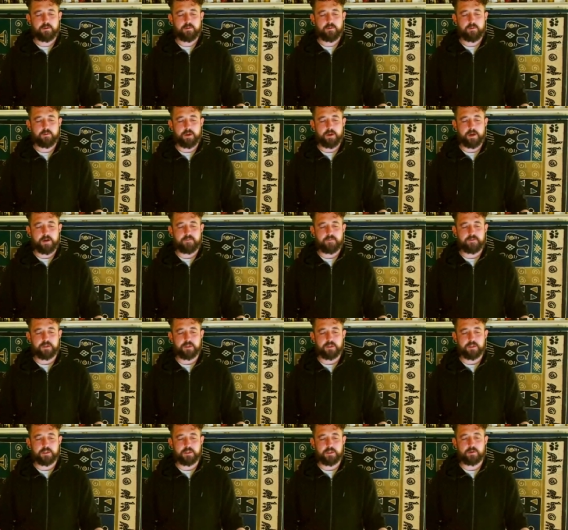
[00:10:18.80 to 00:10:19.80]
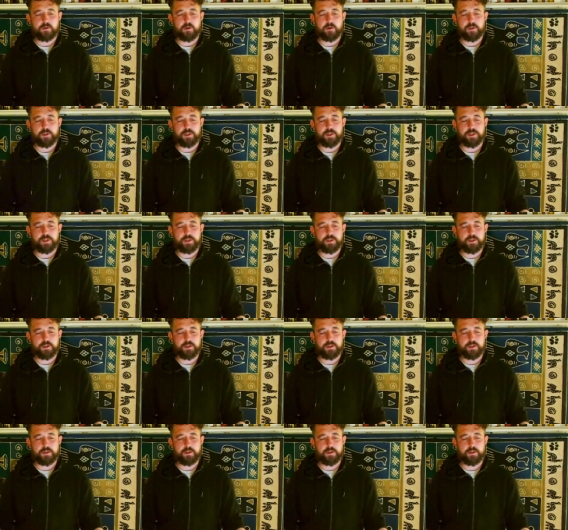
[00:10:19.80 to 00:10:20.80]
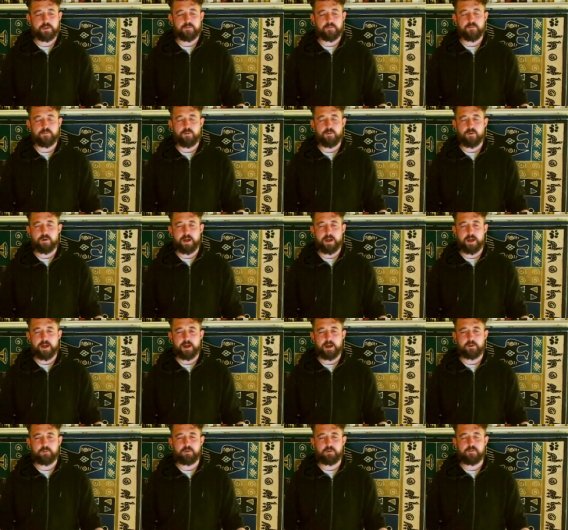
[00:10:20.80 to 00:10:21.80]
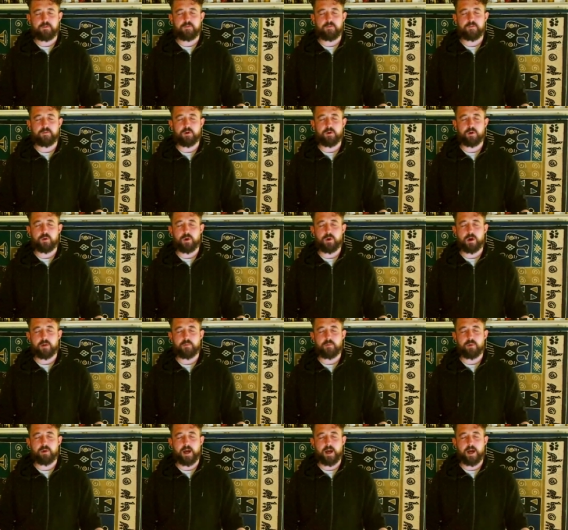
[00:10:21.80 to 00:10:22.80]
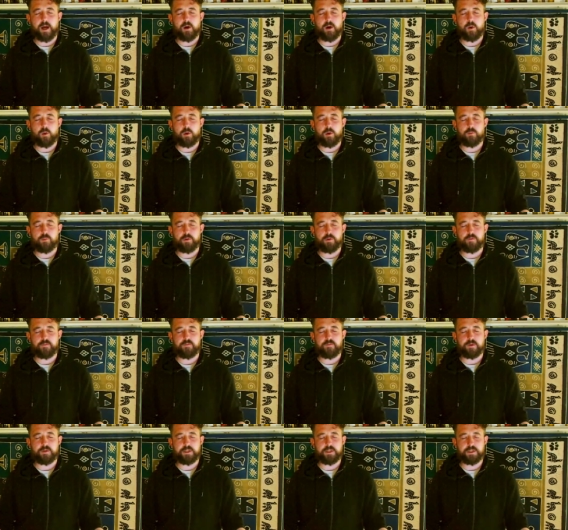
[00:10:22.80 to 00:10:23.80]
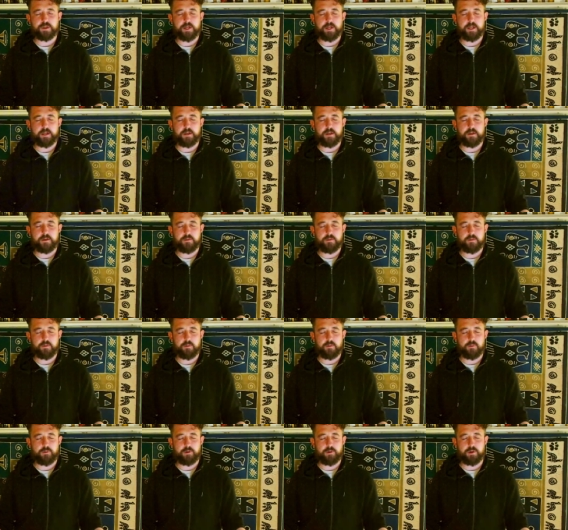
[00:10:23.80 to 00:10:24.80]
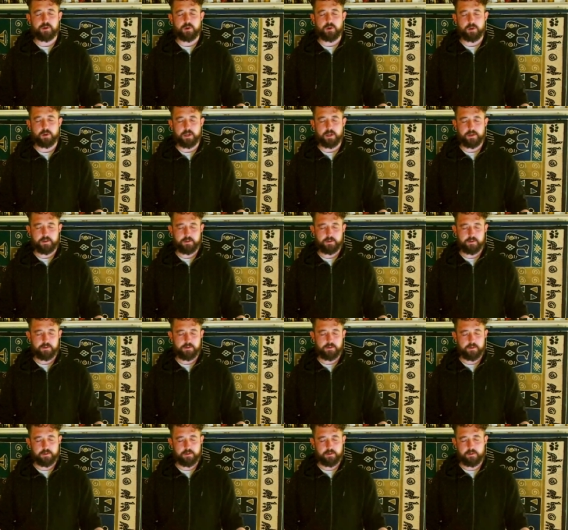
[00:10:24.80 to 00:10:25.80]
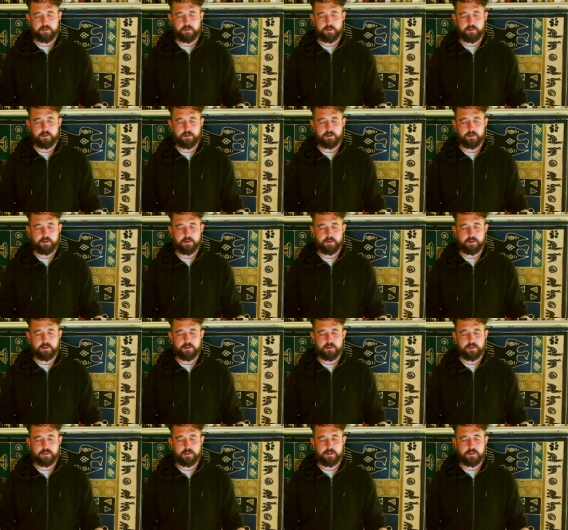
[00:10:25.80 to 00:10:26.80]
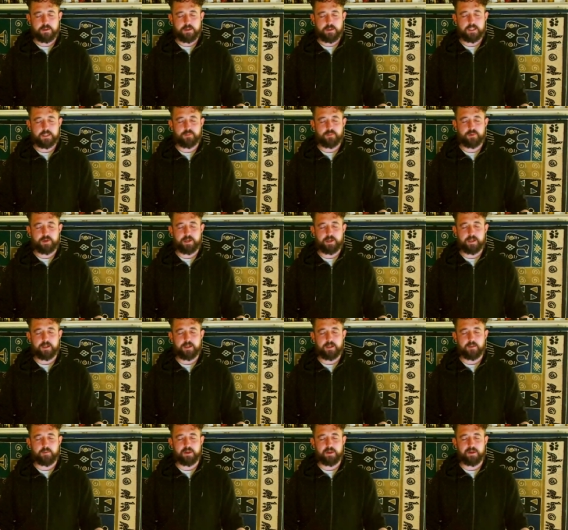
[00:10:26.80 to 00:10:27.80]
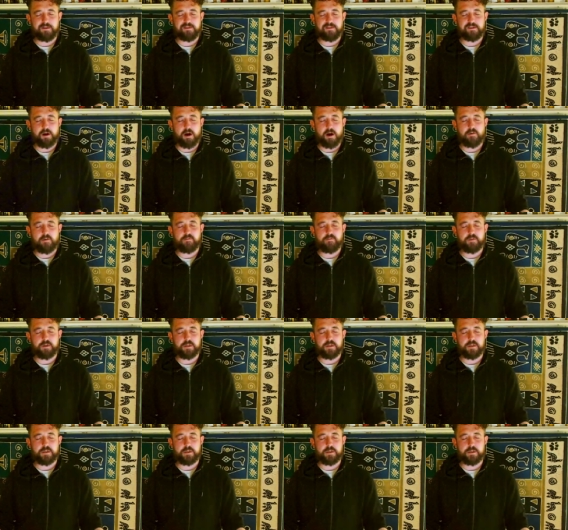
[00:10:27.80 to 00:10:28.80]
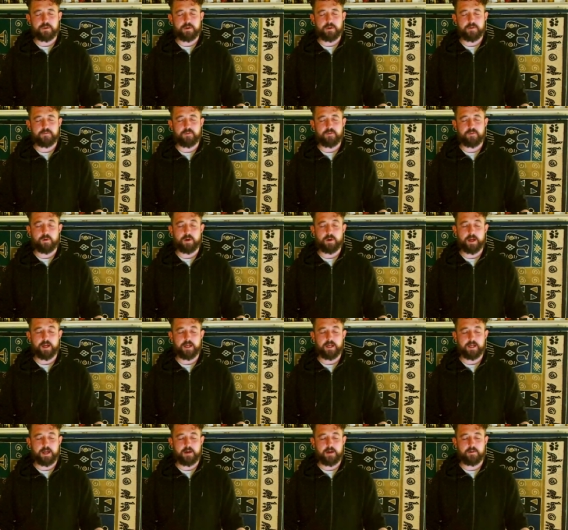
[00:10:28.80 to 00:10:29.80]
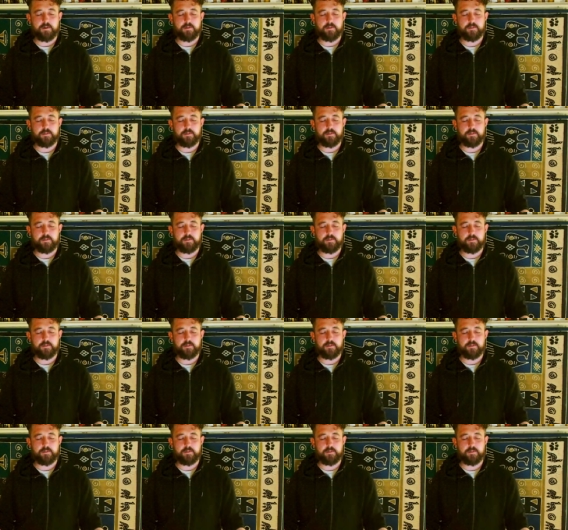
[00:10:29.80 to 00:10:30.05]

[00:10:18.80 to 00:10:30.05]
We often scrunch the forehead, we furrow our brow when we're frustrated, when we're annoyed. So let's bring a little bit of softness to our forehead now